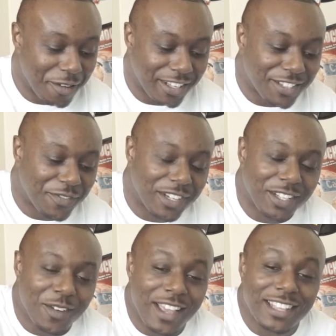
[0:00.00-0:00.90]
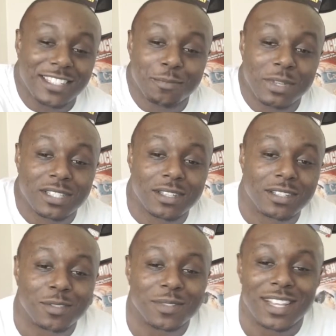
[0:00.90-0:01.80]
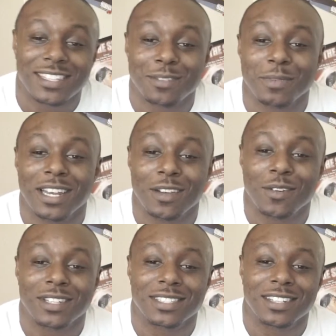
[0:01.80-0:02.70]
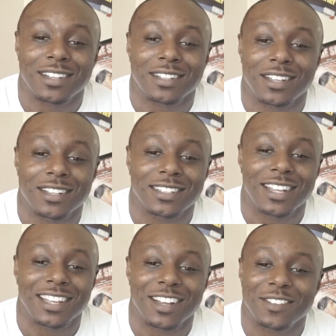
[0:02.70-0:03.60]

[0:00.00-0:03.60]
It's funny you asked, because my sons was asking me that question the other day.